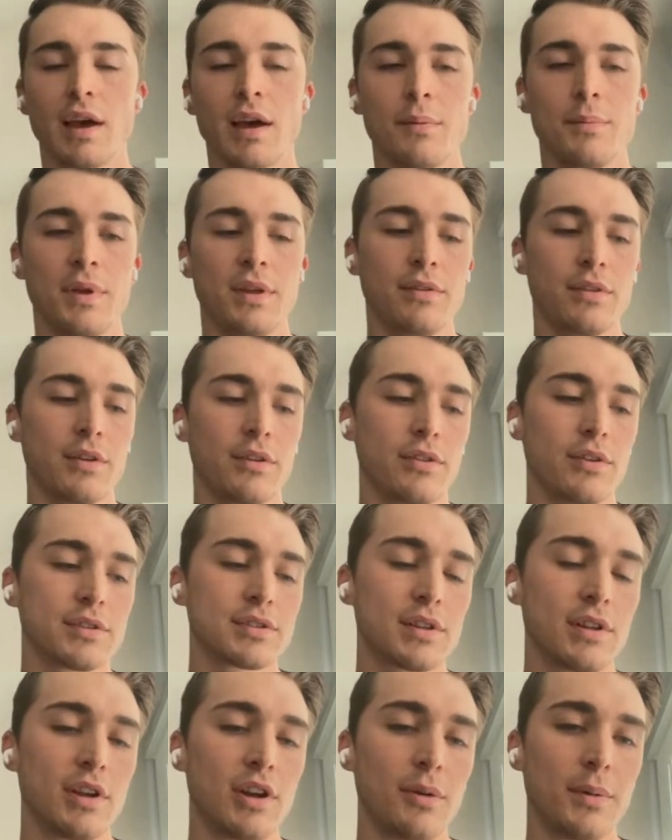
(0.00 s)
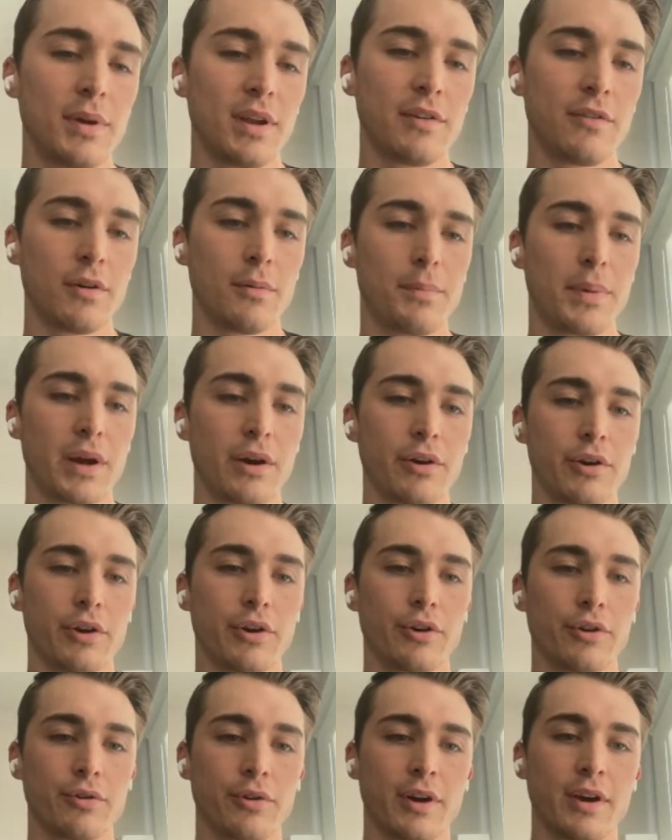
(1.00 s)
Yeah, I mean, there's a little bit of a
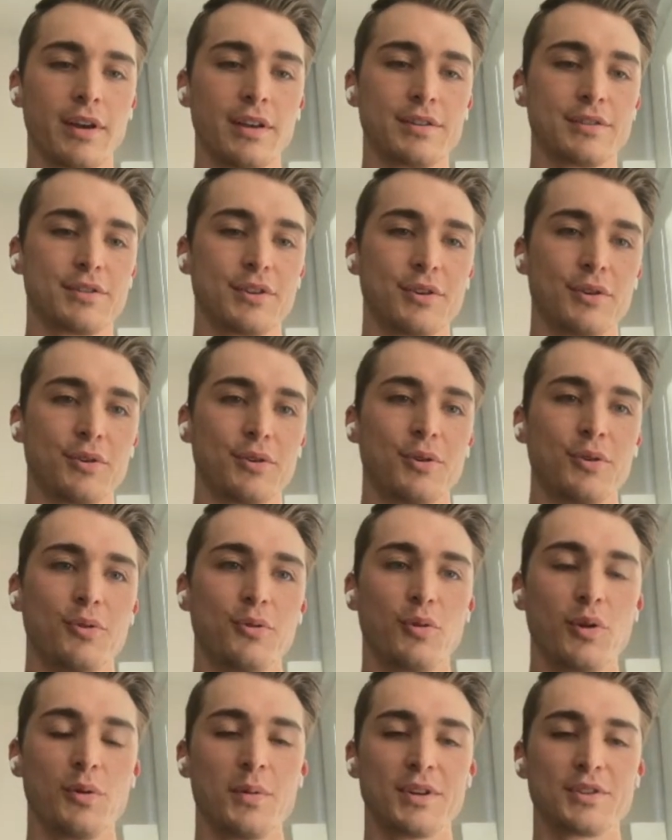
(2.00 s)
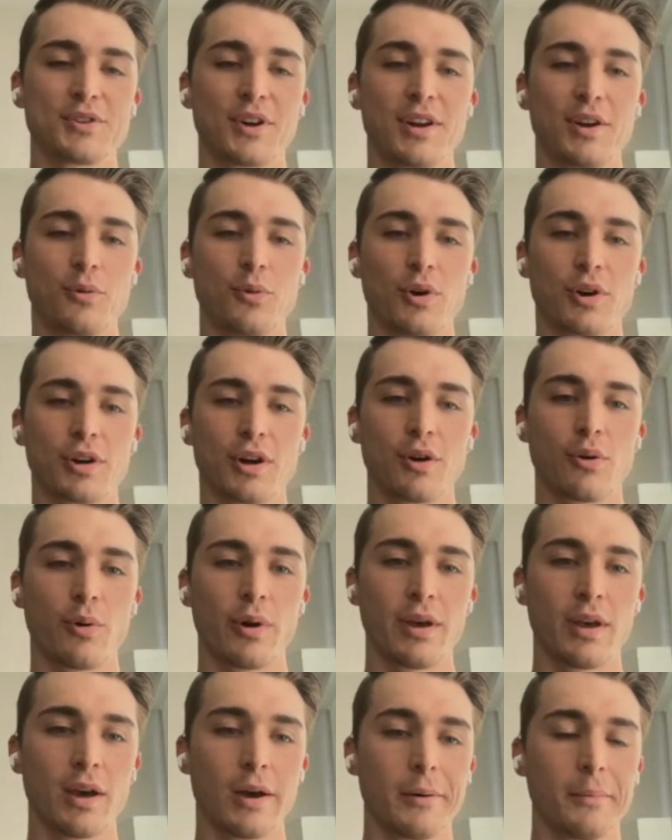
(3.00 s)
barrier, right? So we've been trying to work our
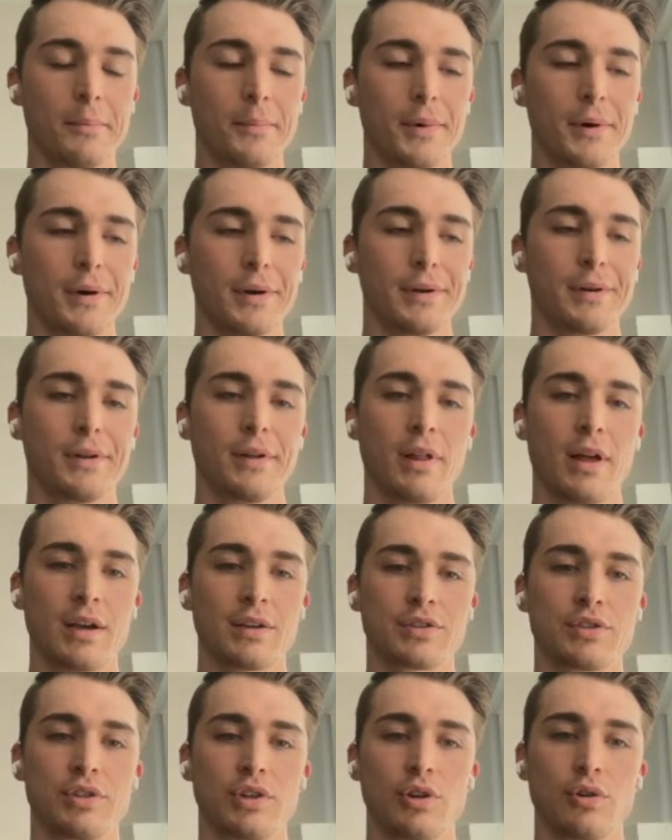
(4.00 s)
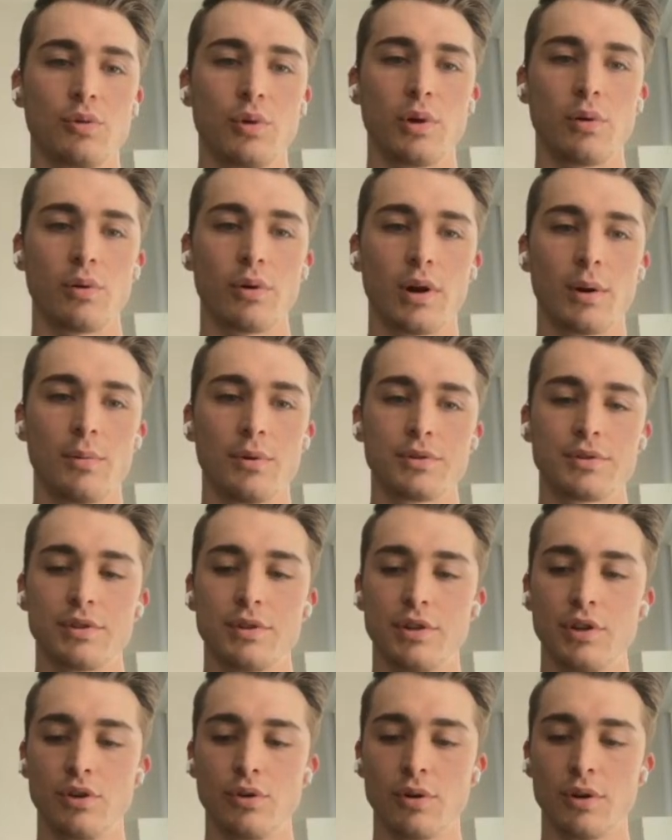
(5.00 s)
way up, but last year we were able
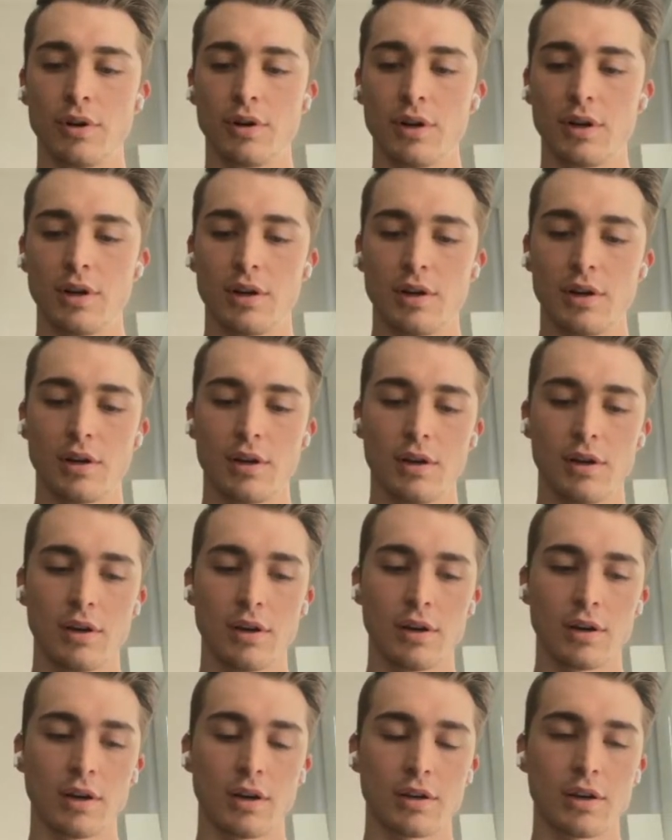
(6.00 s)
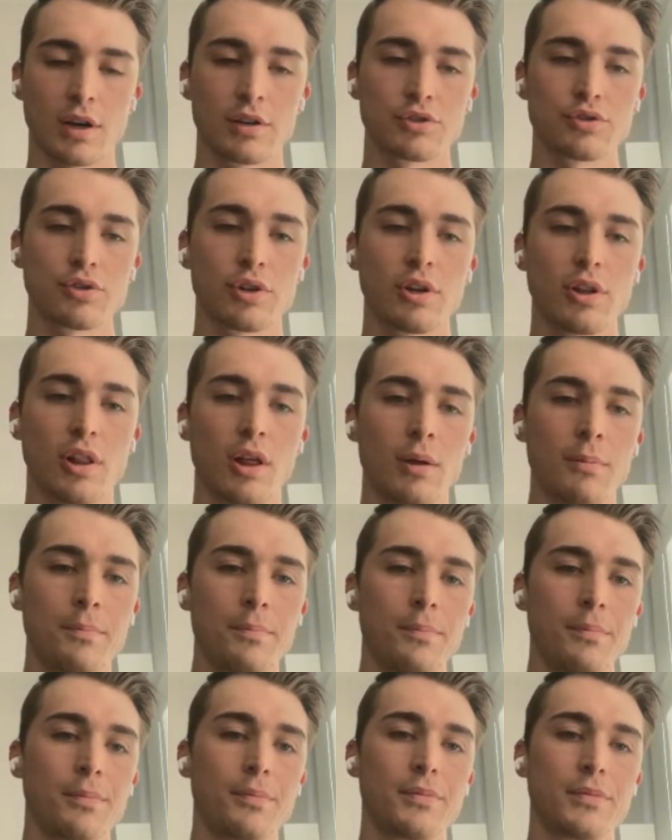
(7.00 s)
to do a country club.
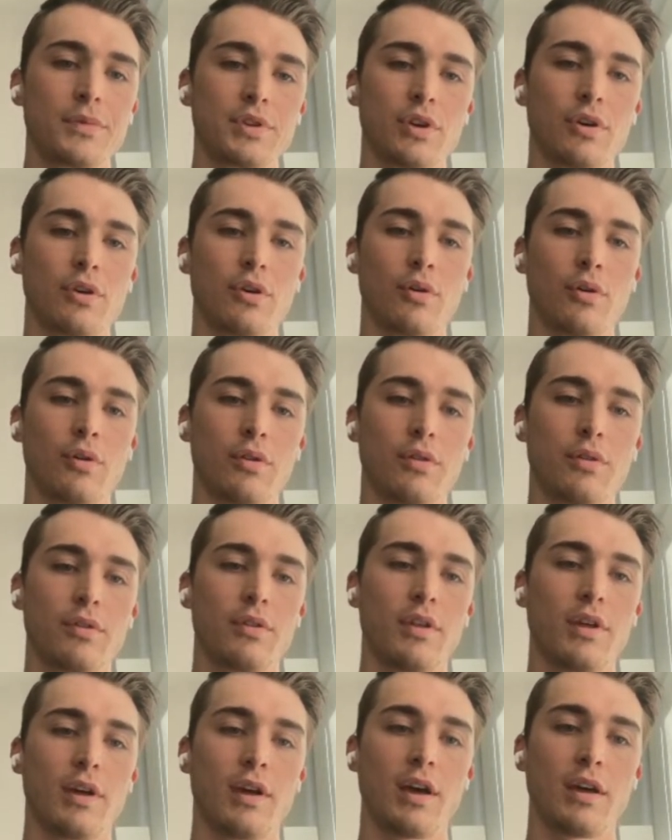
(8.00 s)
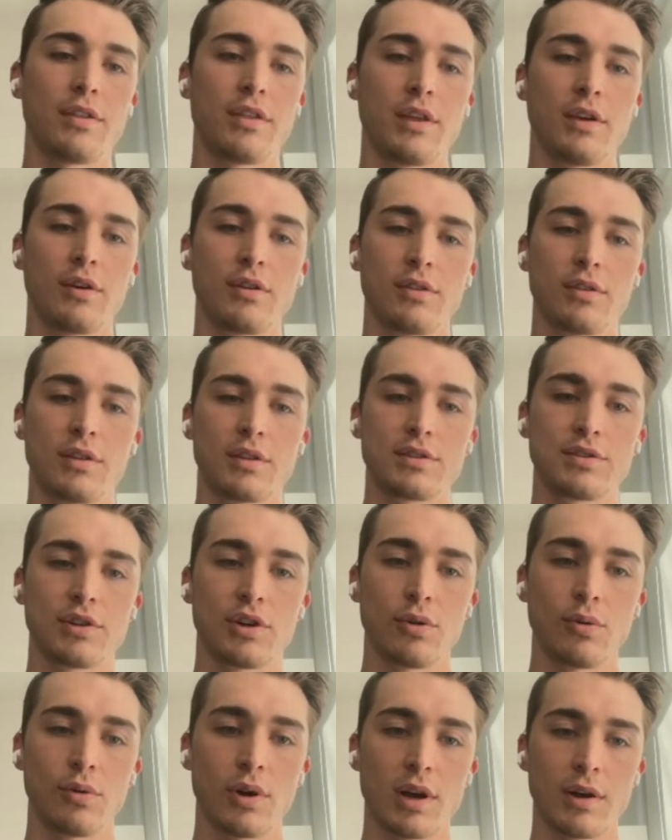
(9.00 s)
So I think this
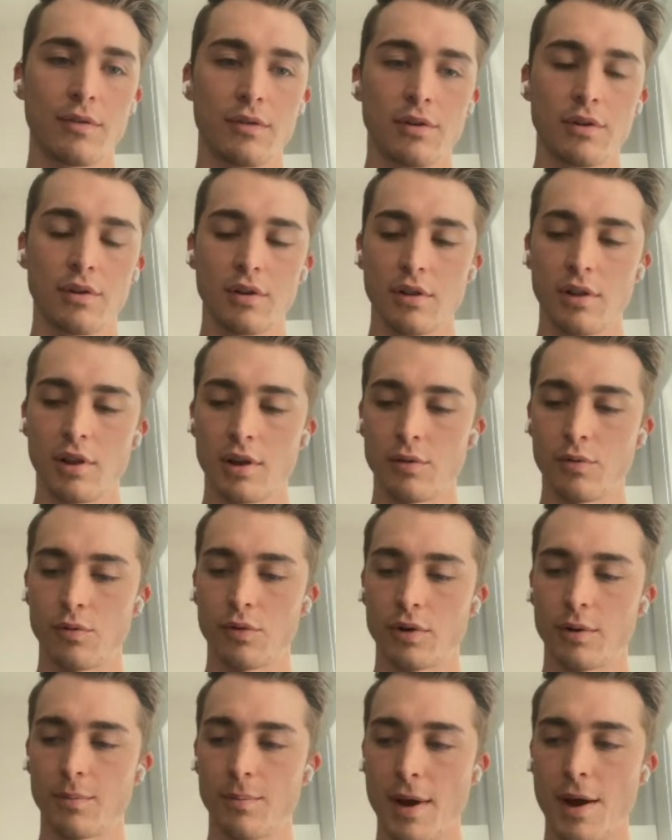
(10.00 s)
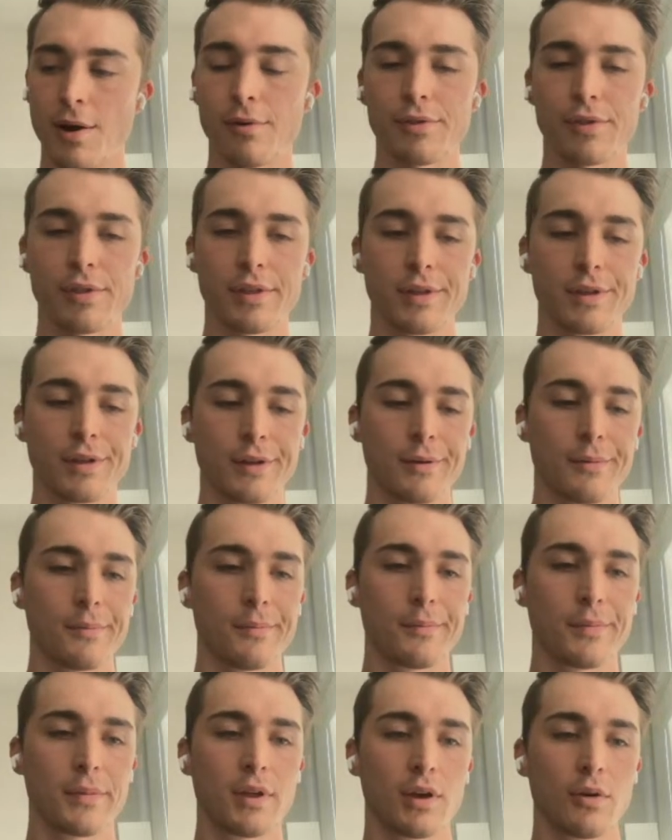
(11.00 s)
year we'll have a lot of word of mouth.
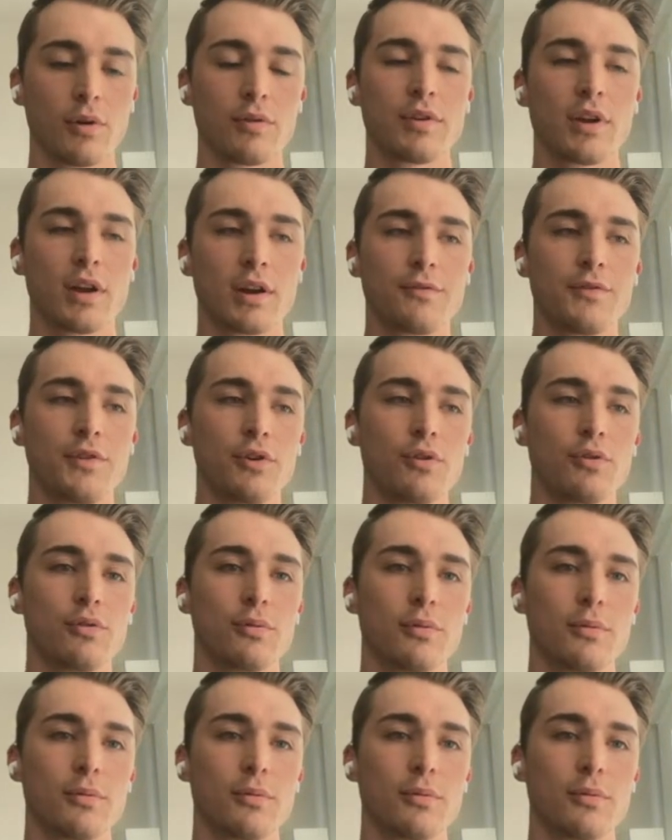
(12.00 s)
We've got a few